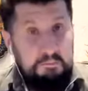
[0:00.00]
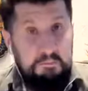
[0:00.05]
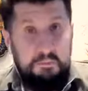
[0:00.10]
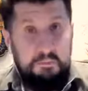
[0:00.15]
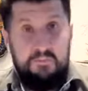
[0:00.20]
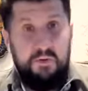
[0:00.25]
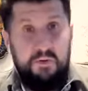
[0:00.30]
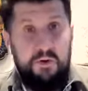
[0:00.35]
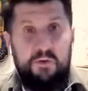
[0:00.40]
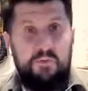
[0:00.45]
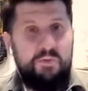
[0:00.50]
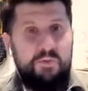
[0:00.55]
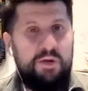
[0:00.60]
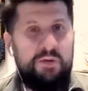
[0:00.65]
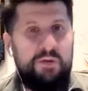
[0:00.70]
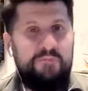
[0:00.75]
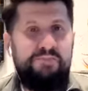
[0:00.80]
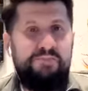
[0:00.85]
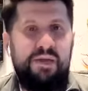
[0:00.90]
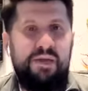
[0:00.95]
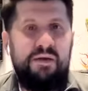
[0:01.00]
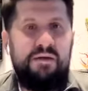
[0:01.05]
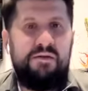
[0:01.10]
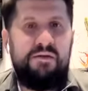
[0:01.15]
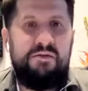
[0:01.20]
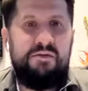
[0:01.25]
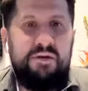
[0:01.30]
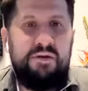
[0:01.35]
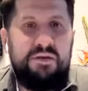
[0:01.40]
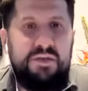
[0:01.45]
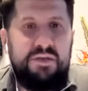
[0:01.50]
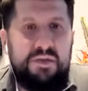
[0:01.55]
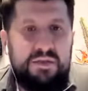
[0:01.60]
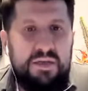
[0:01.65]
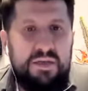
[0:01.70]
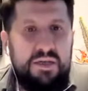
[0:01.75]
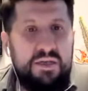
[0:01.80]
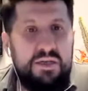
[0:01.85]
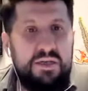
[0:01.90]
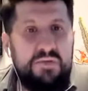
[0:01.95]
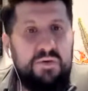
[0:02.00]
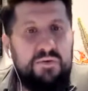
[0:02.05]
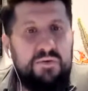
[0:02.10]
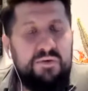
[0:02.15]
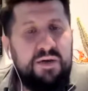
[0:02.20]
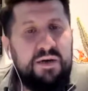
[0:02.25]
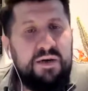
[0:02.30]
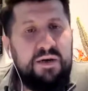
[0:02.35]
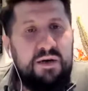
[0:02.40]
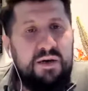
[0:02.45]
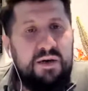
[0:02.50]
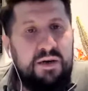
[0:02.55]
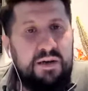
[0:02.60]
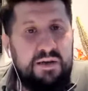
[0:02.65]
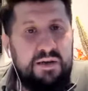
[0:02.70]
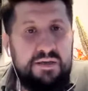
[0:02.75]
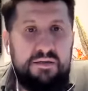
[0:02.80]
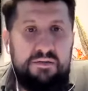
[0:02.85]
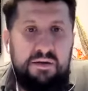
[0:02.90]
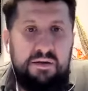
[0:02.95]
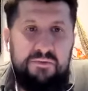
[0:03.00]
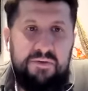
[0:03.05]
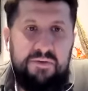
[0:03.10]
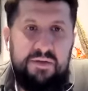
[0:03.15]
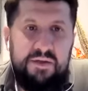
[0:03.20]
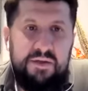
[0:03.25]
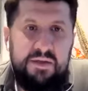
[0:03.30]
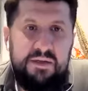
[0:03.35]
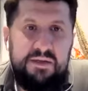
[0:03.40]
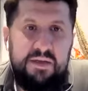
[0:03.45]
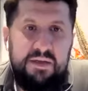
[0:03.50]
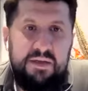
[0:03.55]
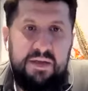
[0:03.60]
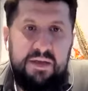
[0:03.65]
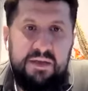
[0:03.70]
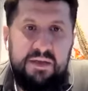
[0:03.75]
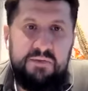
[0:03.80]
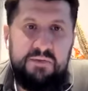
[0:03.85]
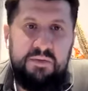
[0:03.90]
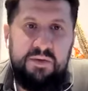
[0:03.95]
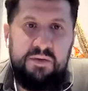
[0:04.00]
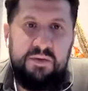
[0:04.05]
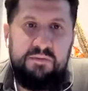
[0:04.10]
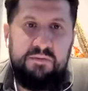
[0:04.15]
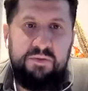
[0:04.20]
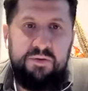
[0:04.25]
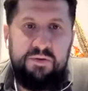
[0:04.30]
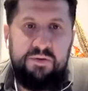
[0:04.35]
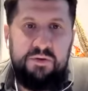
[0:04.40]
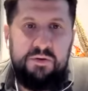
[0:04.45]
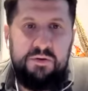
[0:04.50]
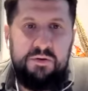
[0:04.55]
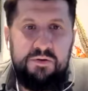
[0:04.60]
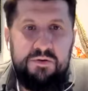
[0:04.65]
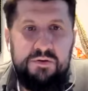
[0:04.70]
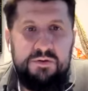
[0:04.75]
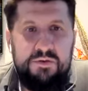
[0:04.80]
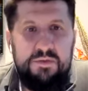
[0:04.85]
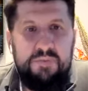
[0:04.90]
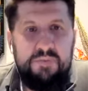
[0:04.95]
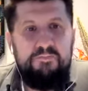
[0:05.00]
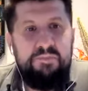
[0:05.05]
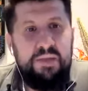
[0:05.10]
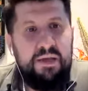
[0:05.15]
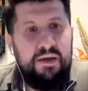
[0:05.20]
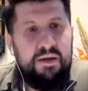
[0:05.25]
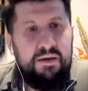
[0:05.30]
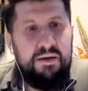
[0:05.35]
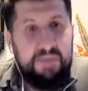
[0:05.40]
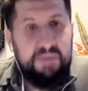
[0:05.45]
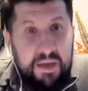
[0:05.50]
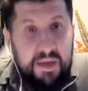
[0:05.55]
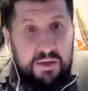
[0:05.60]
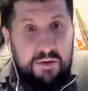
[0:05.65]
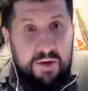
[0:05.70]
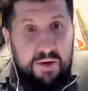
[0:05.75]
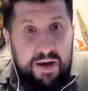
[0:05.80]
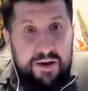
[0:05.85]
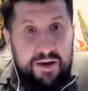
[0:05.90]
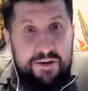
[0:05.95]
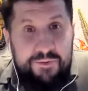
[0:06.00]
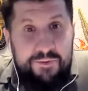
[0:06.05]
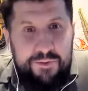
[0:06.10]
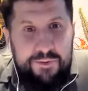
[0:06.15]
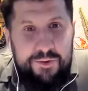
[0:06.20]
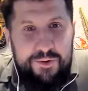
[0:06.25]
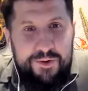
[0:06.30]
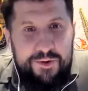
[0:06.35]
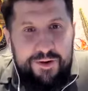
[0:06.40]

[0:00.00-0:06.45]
one of the churches. And it is one of the earliest graffitis that has been produced. Thank you, Ari, for